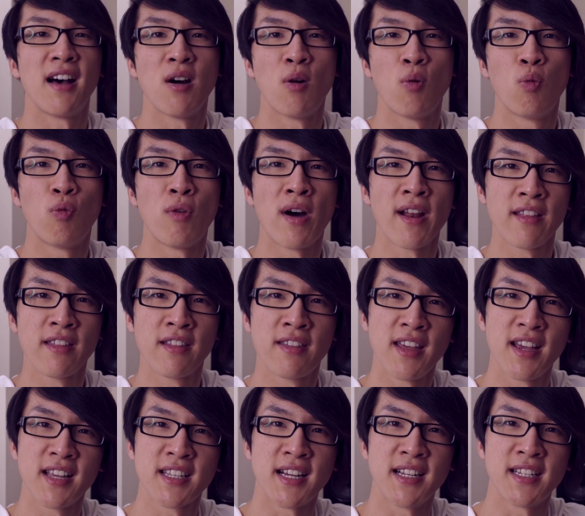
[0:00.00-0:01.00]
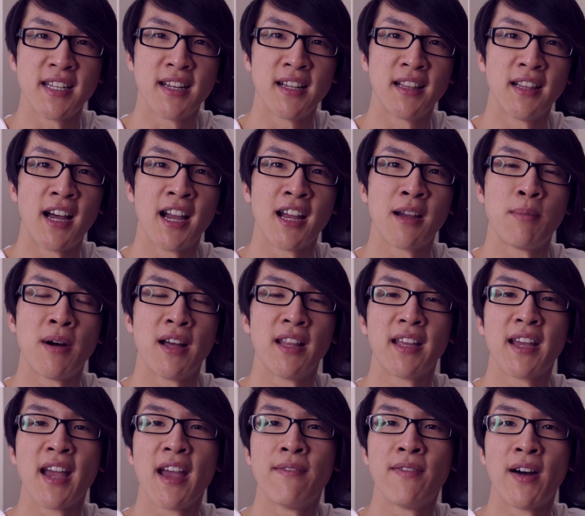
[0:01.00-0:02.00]
One of the things I didn't like about the
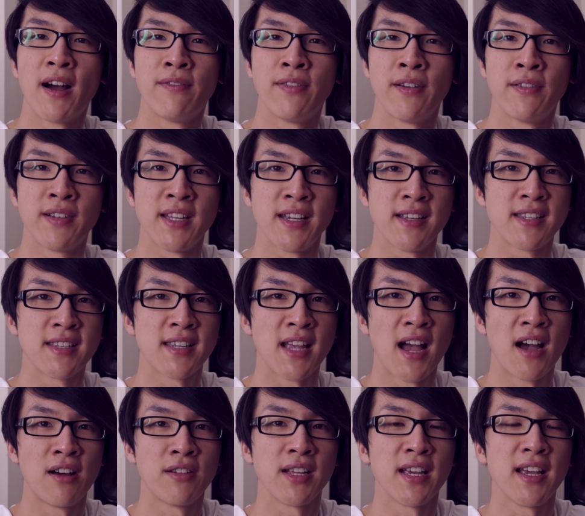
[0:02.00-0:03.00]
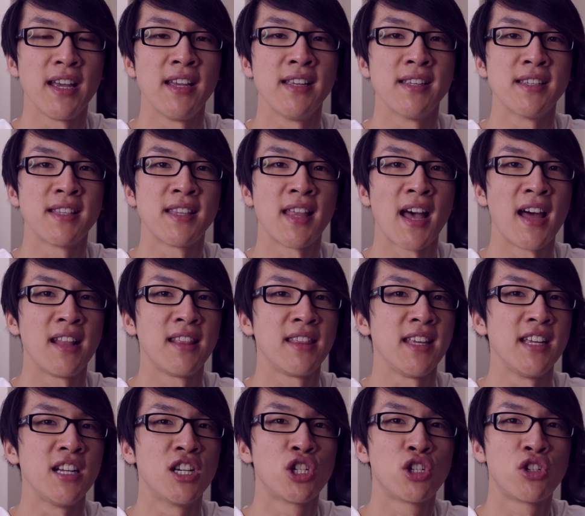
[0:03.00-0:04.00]
K550 sound is that
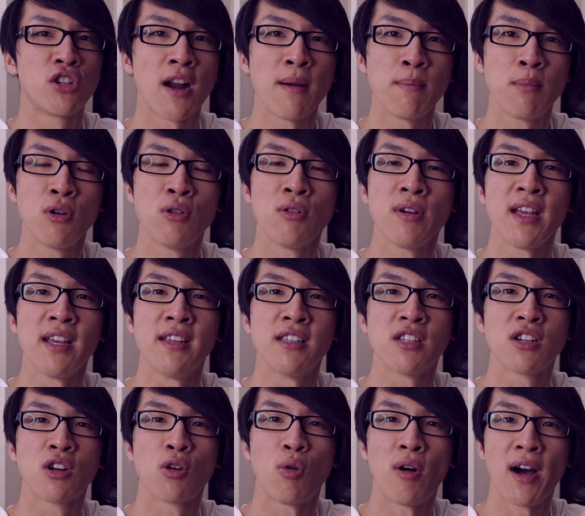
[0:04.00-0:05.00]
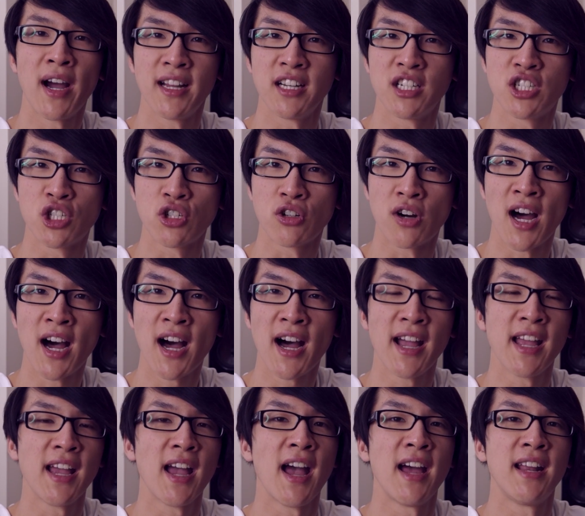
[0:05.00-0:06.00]
the treble is quite
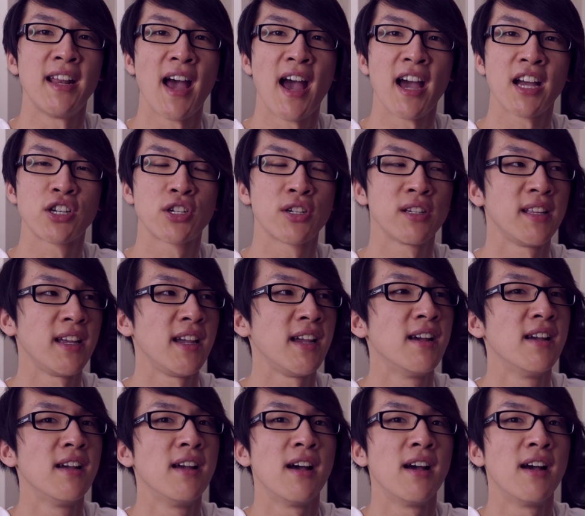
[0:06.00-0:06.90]
dry, and actually